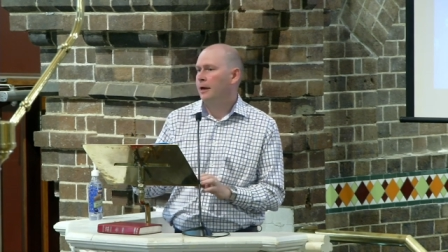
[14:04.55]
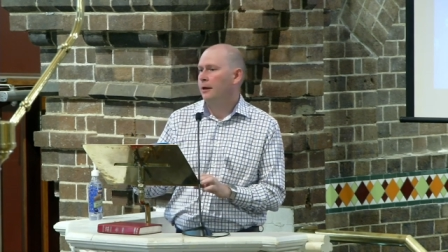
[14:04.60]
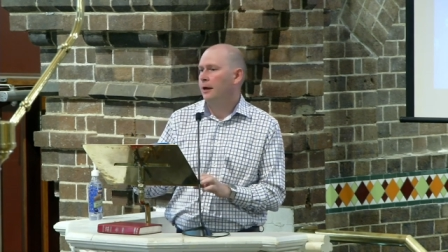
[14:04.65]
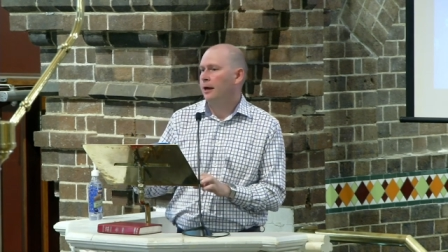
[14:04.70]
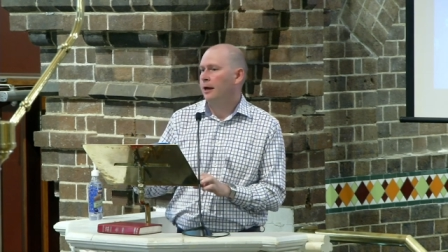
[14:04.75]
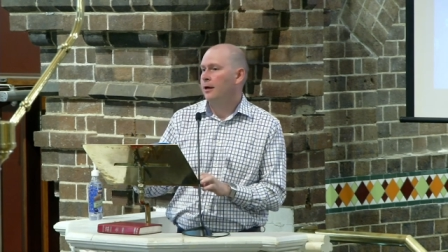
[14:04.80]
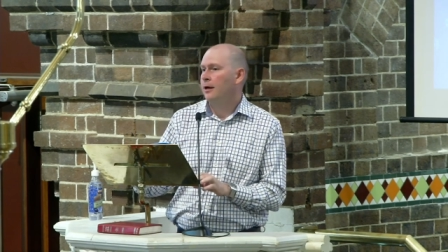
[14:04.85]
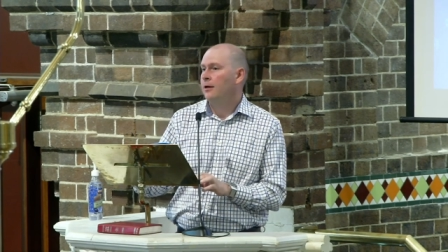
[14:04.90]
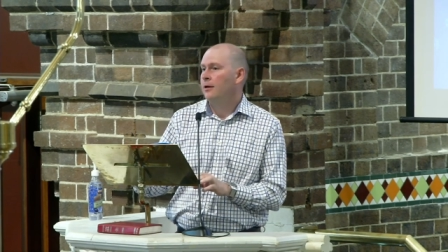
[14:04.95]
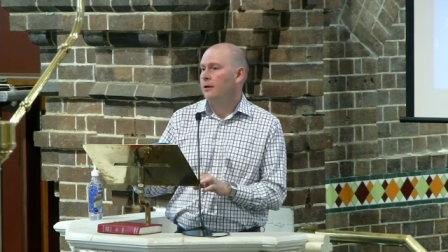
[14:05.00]

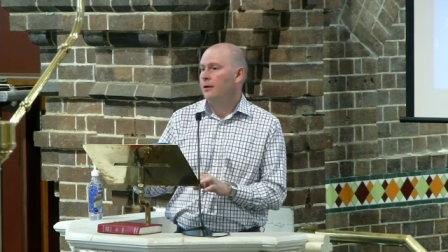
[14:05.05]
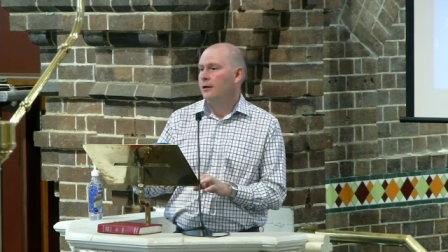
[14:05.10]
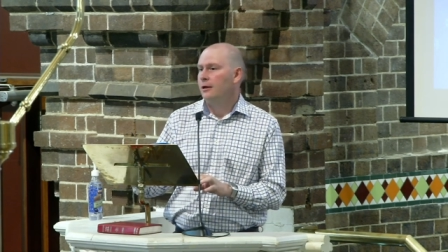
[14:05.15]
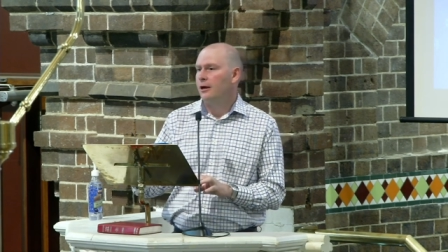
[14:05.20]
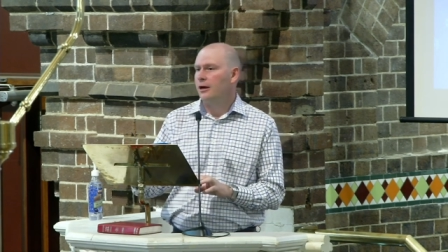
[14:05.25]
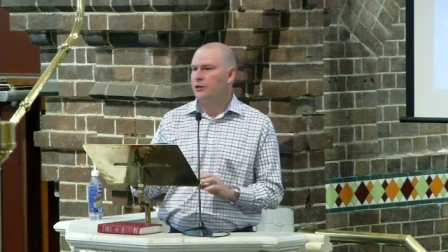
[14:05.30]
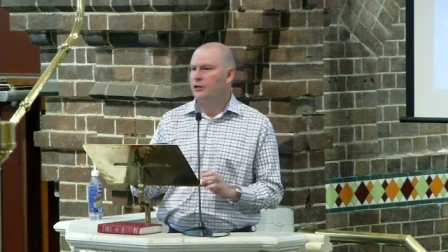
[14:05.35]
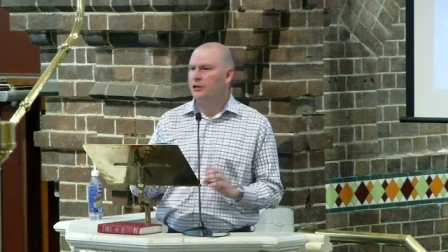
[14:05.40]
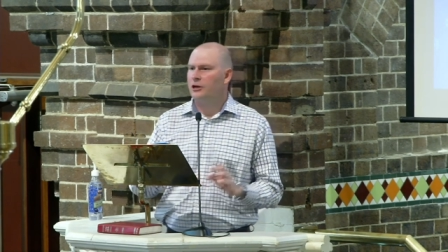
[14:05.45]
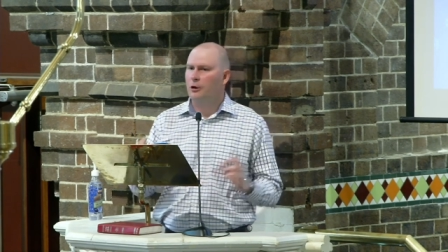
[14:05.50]
Uh,
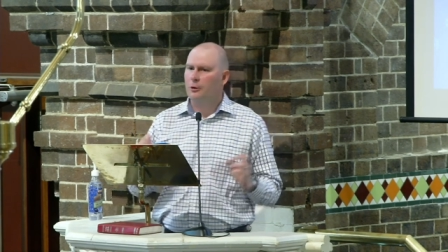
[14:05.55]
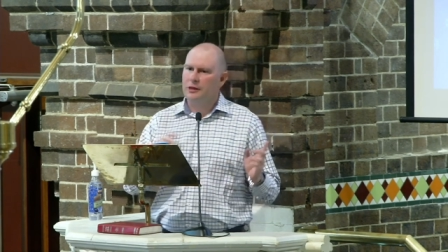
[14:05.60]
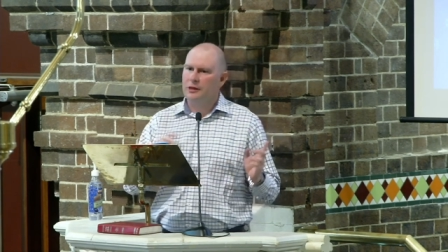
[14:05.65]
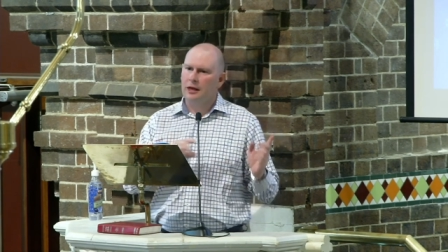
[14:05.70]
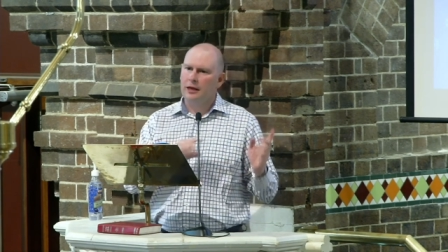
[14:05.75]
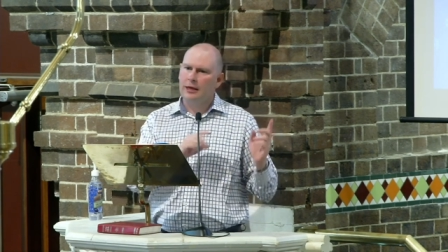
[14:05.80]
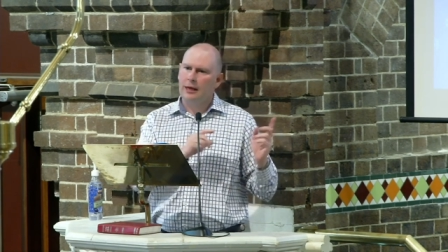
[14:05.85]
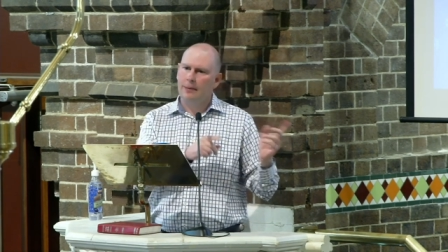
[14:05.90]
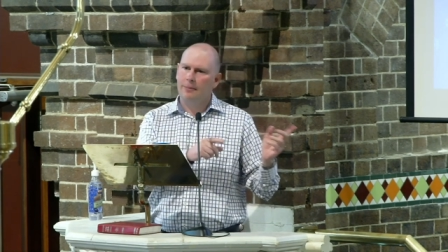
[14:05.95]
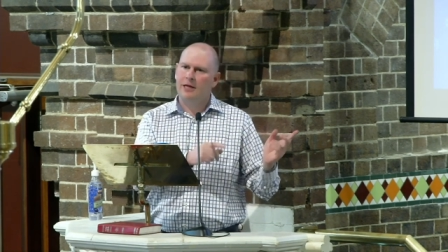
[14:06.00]
and you know what they
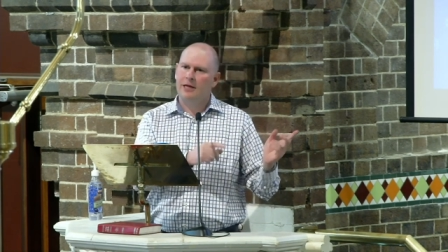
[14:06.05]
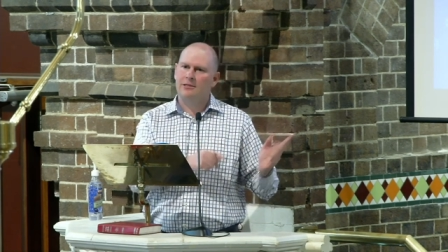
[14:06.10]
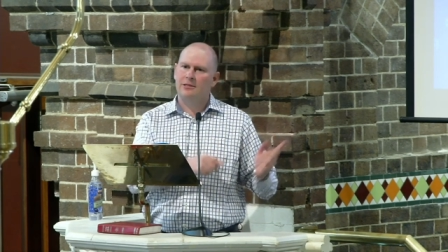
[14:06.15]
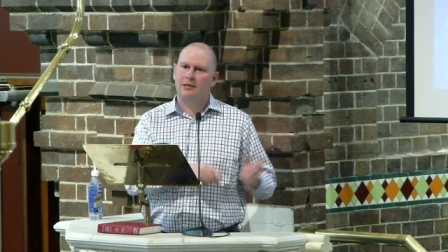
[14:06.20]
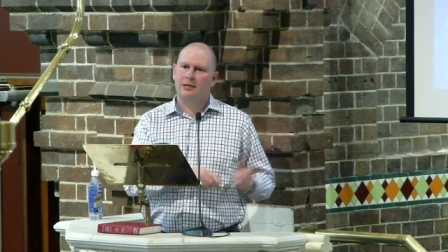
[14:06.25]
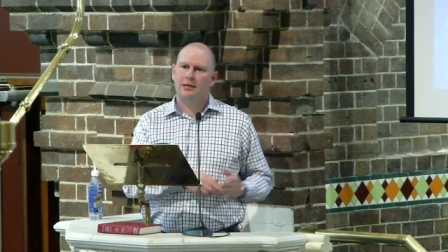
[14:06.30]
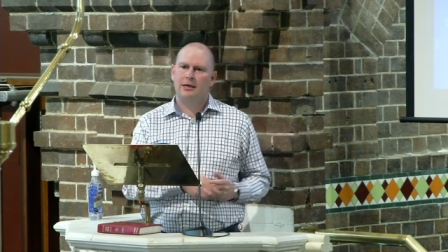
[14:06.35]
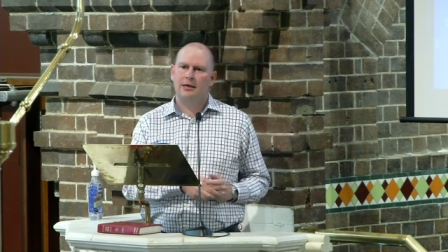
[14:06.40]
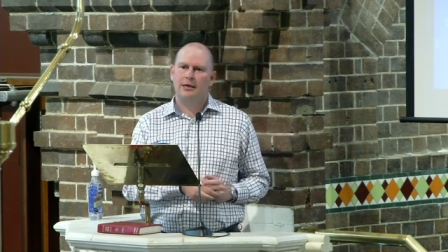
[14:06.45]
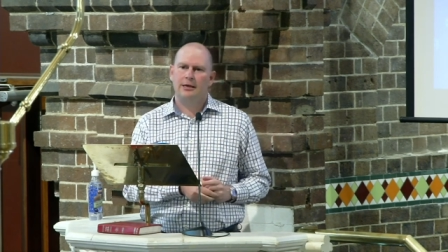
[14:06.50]
come out to
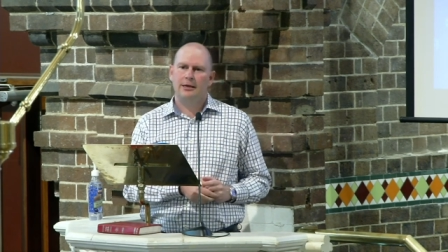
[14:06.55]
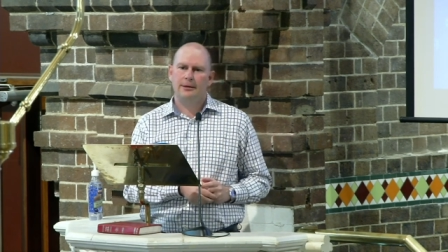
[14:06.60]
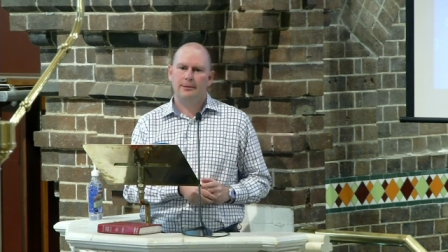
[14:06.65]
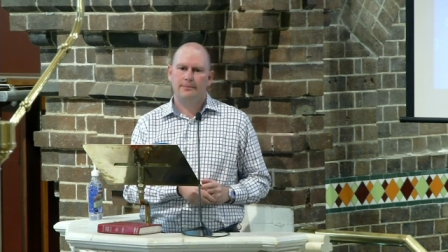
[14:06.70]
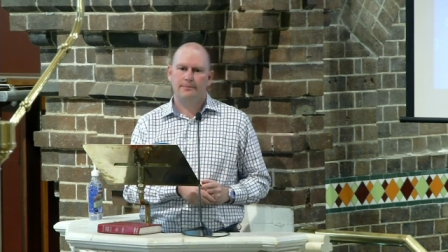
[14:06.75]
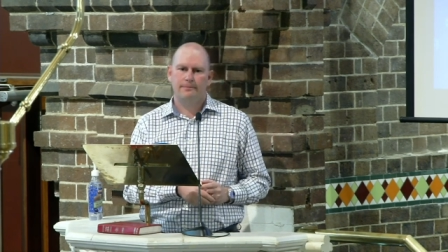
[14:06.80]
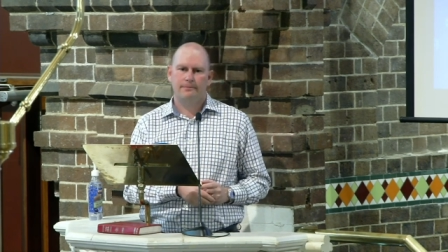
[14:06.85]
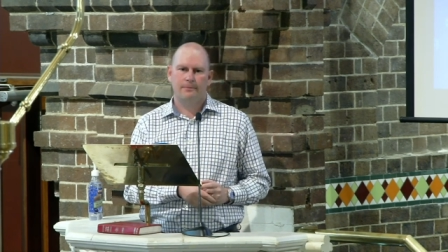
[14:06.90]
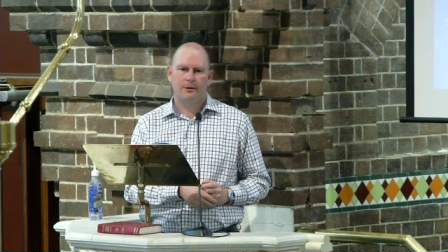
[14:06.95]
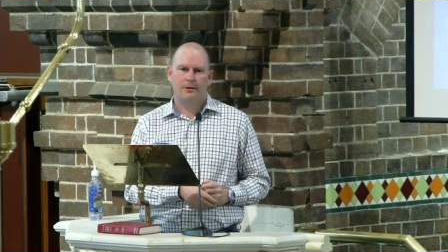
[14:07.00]
hear?
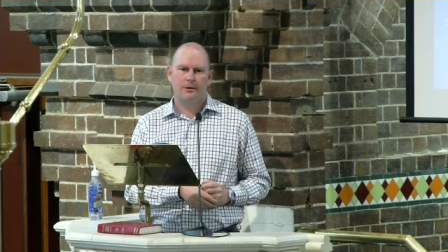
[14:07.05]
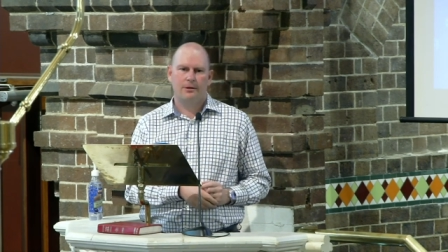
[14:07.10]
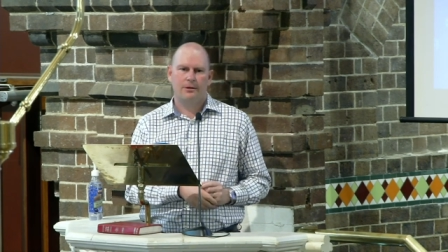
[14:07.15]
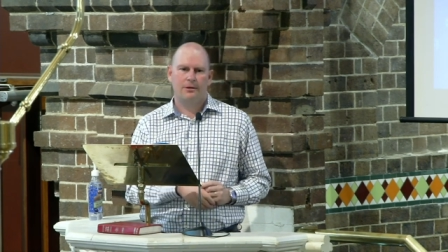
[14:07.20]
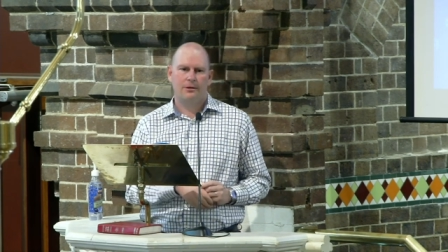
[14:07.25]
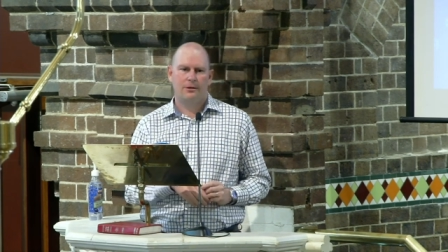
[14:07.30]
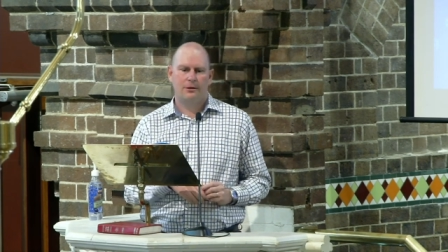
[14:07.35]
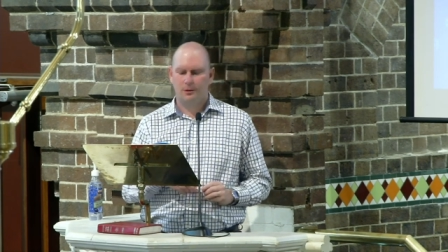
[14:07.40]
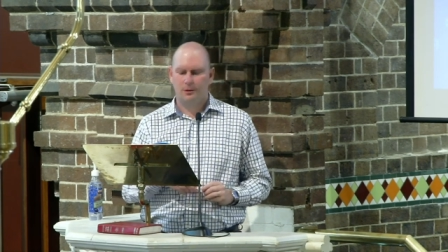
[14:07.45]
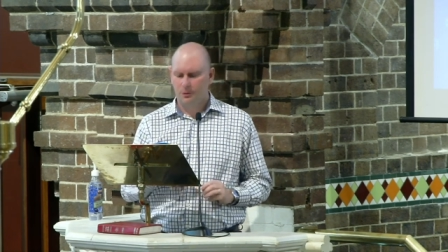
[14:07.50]

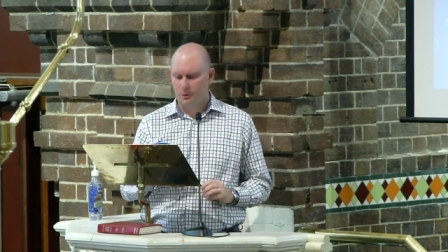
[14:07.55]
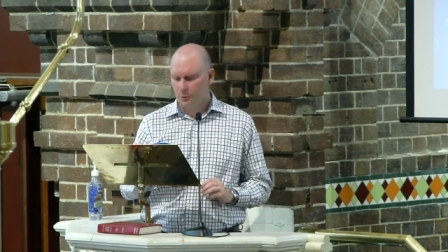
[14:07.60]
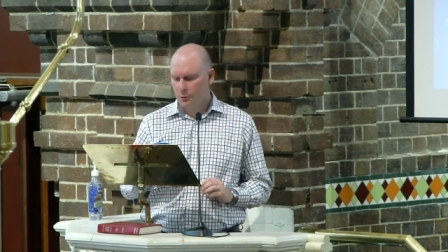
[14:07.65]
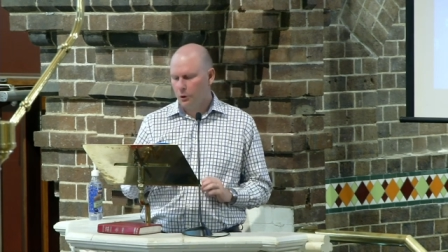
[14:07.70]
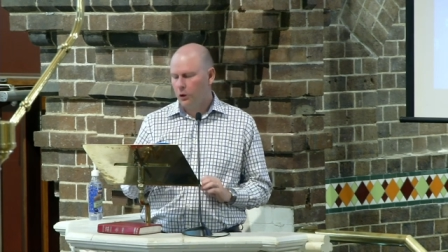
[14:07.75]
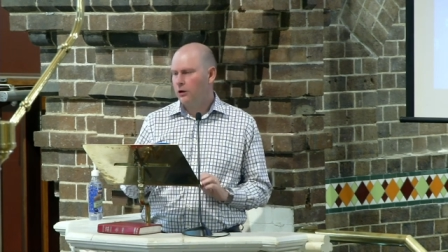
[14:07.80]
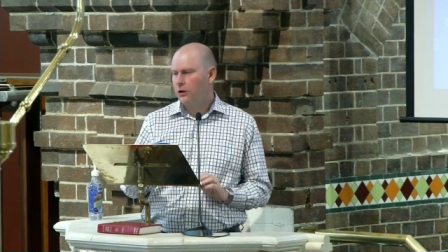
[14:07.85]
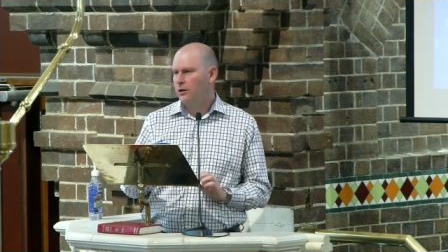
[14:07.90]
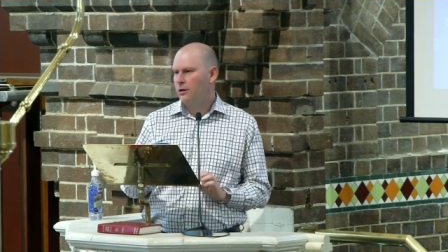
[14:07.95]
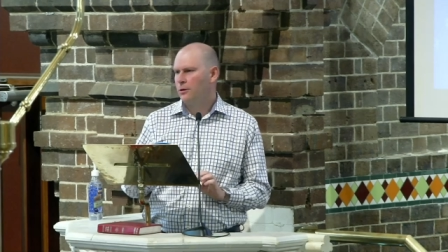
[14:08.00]
the
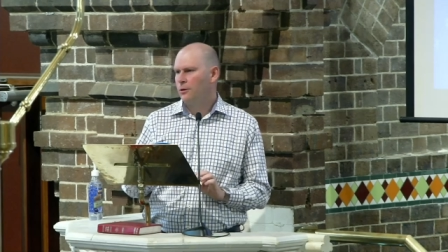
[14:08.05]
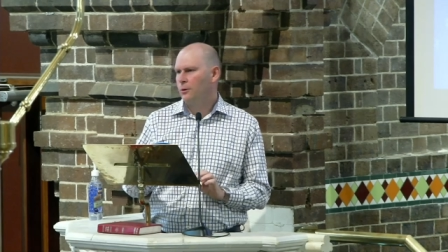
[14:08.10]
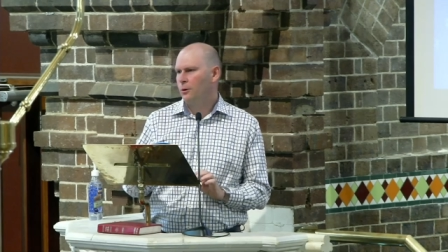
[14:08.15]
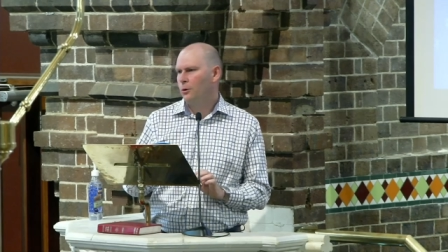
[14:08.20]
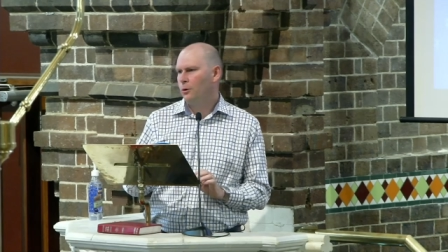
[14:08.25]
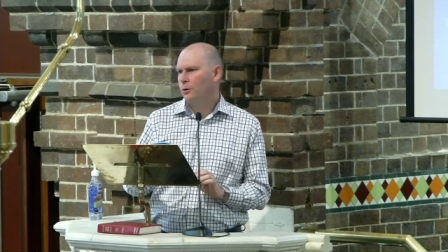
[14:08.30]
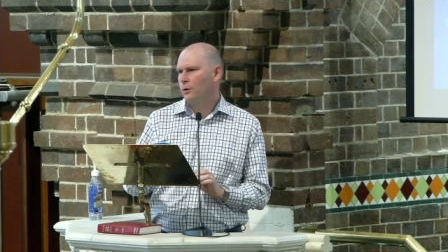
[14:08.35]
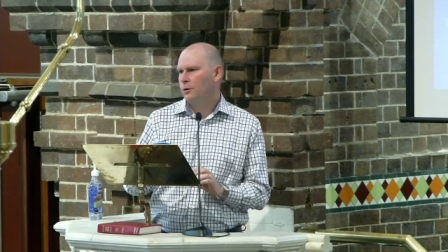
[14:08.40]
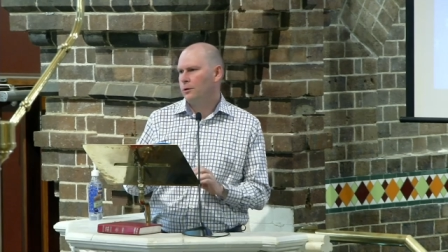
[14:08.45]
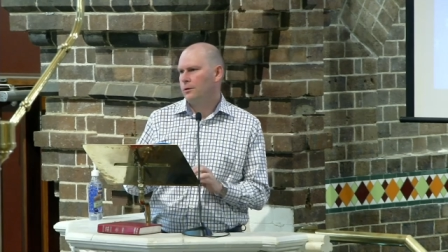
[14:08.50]
word of the
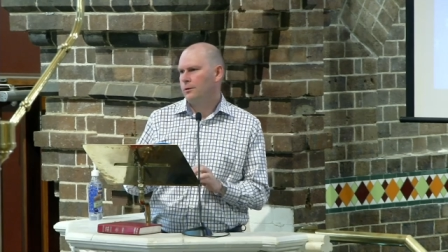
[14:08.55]
Lord.